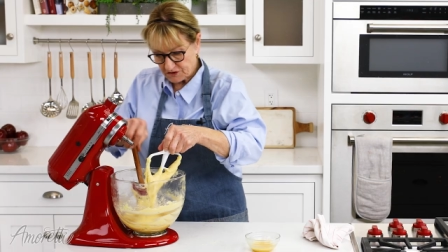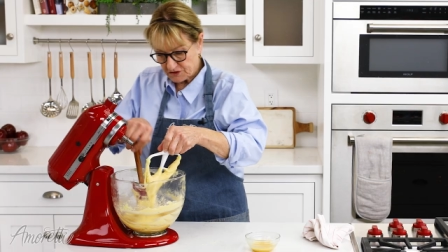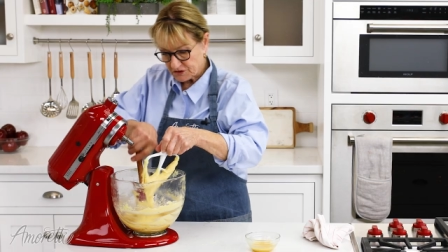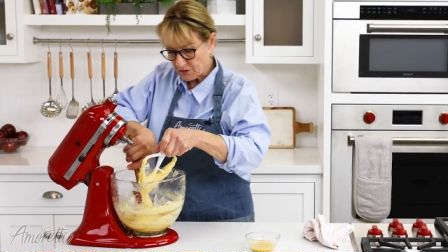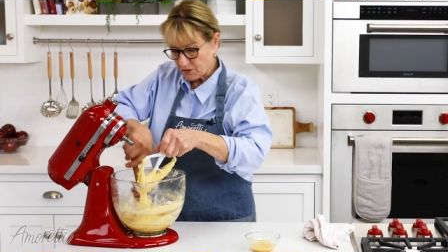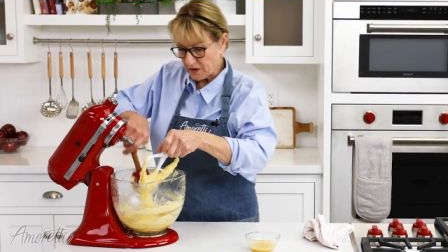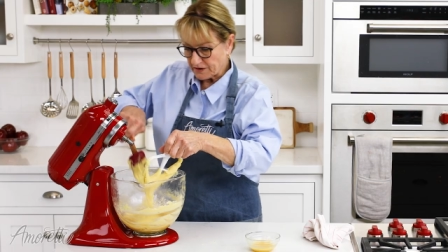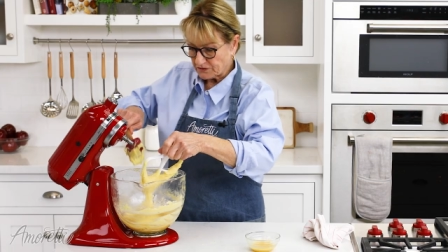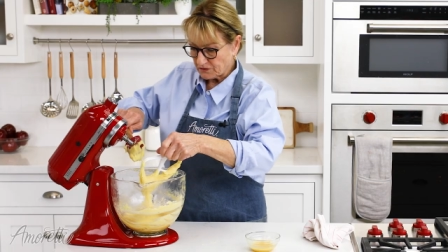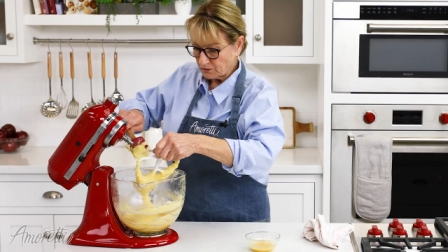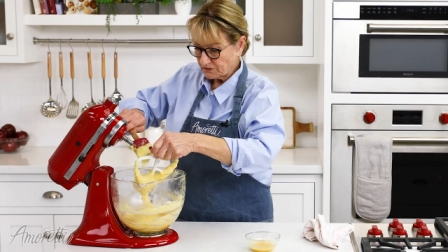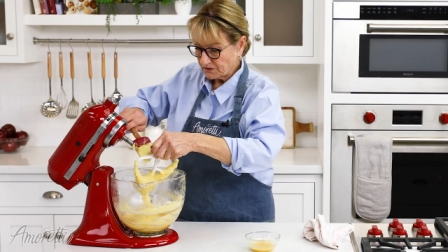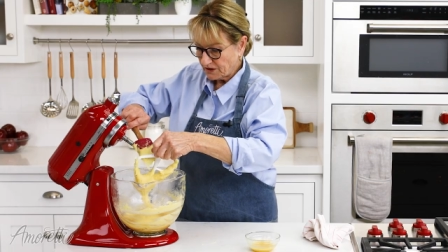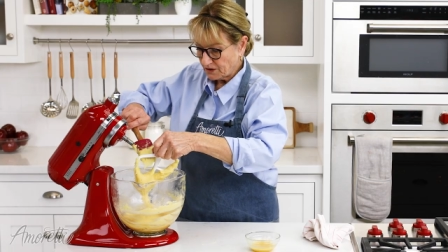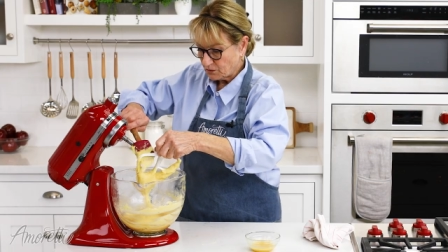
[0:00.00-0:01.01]
So I
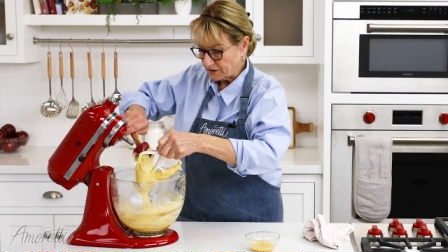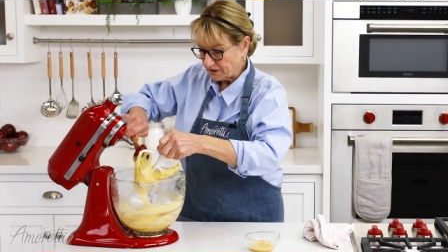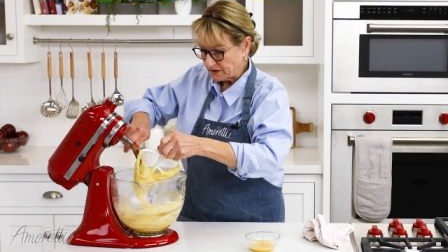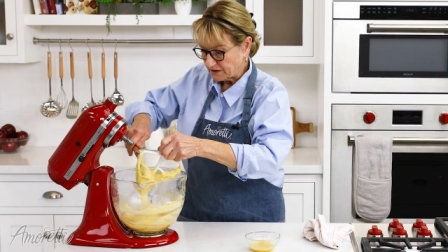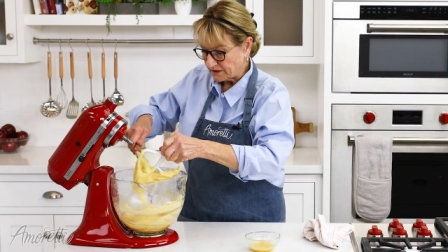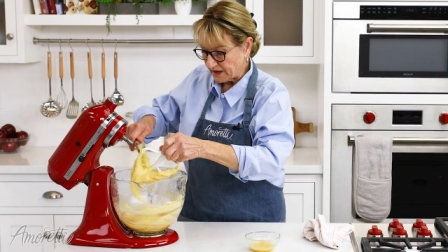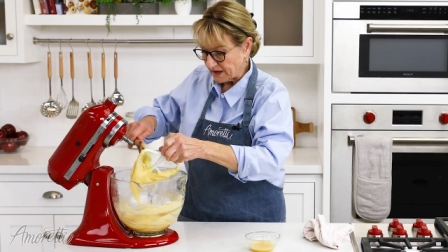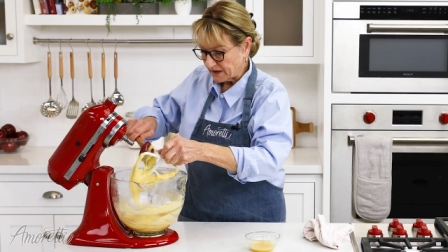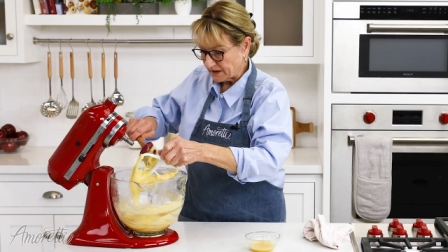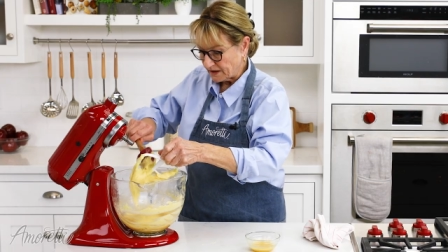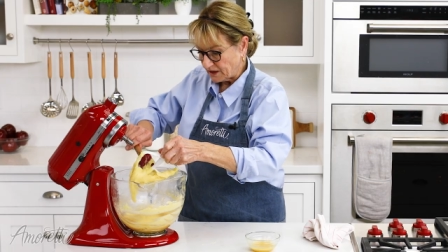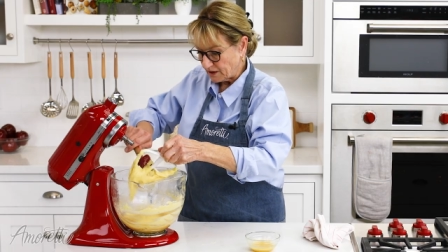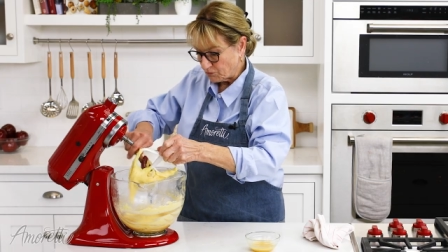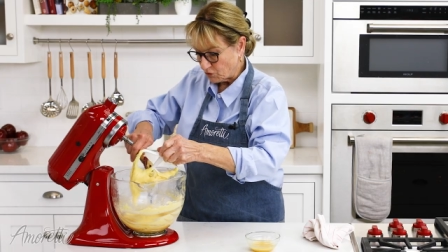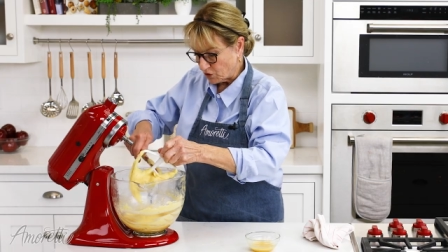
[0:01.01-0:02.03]
don't think we need to add
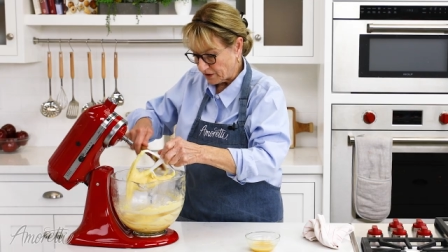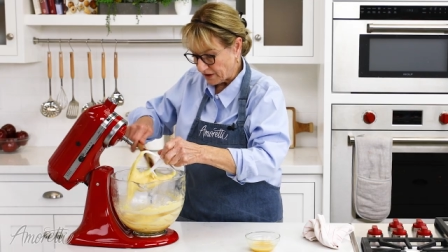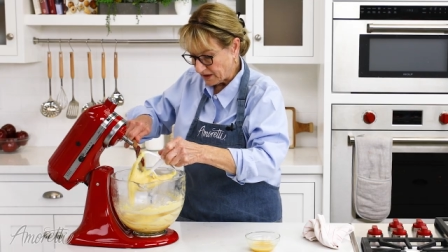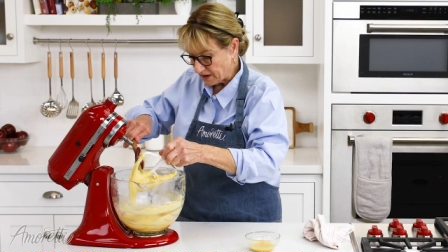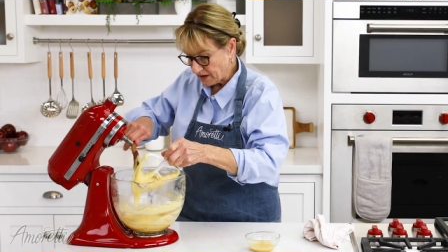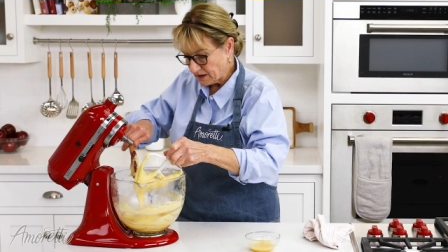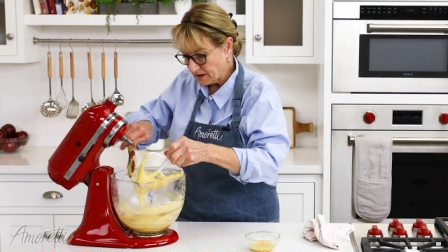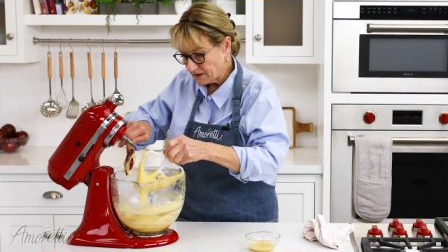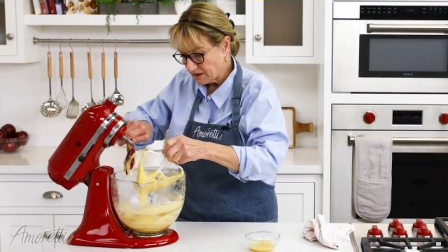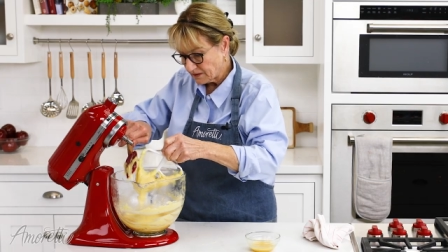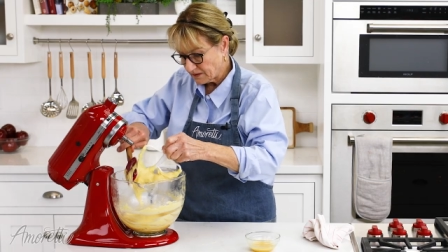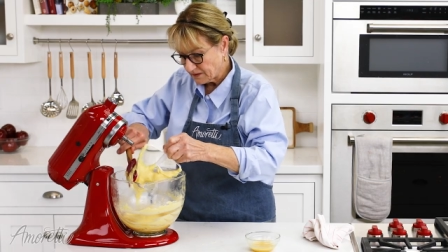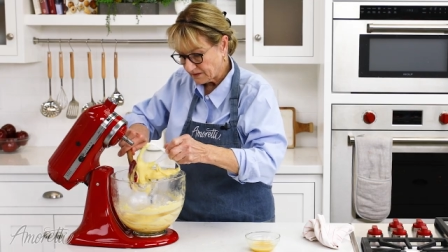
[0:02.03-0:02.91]
any more egg.